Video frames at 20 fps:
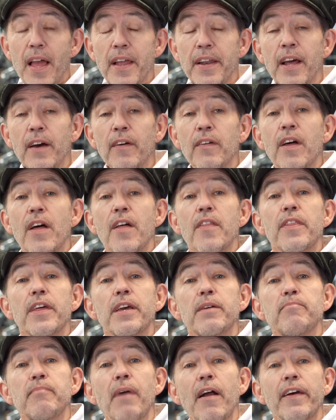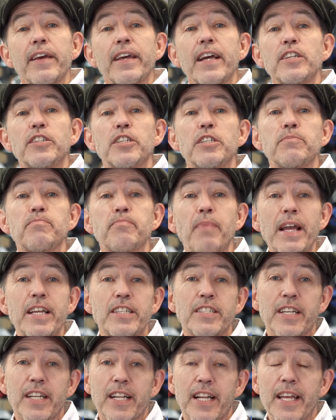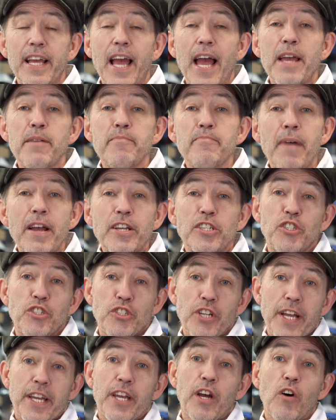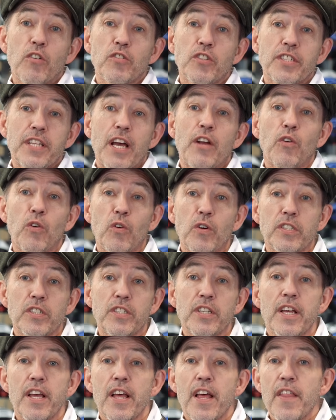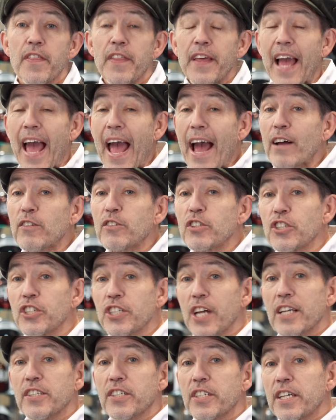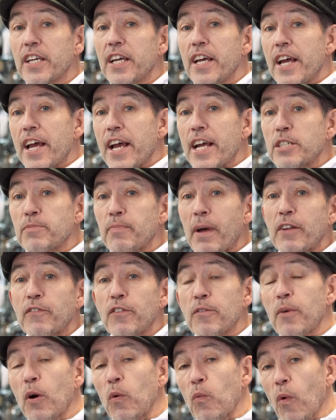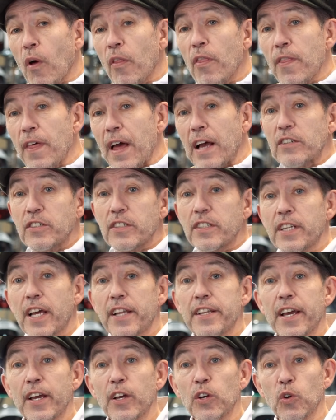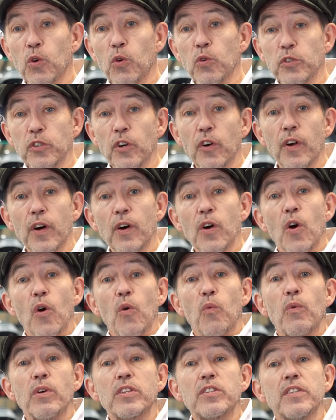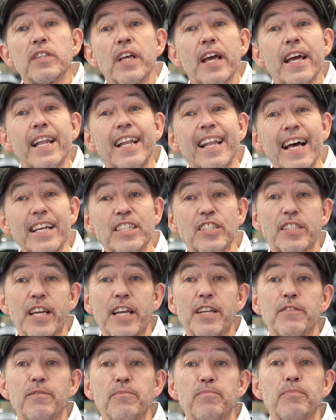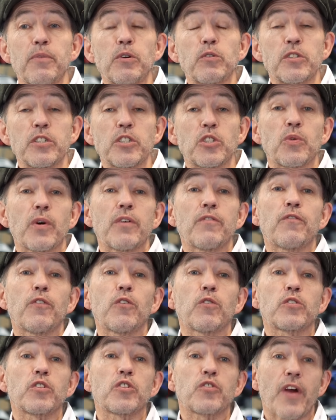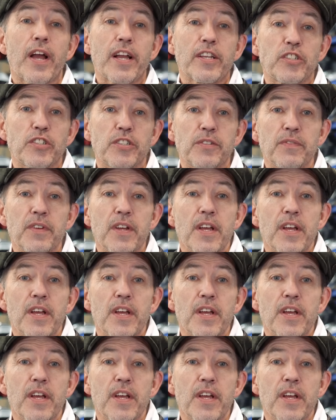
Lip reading: Now, the Marrakesh is basically a mesh jacket on steroids. The outer chassis is made from a 1000 denier Cordura with elastane built into it for stretch.